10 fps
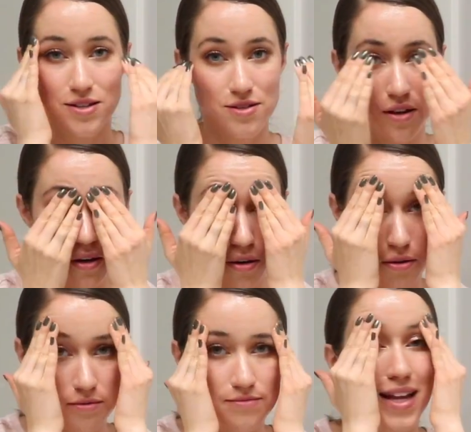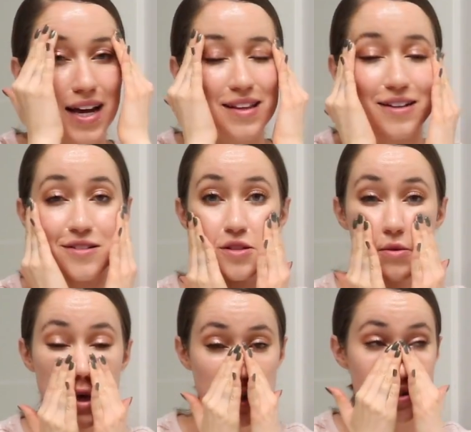So I like to
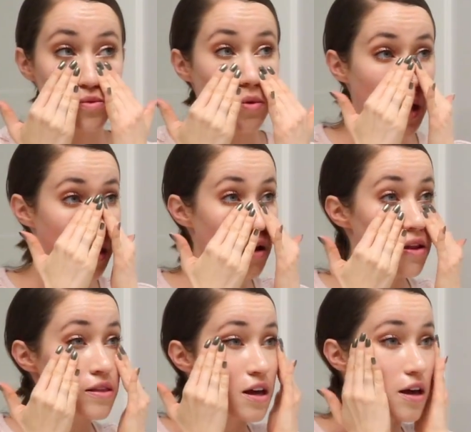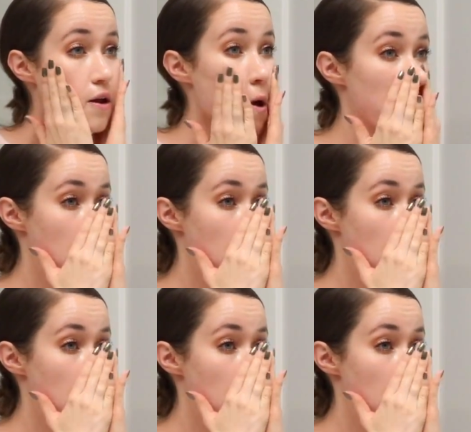do that as well. And then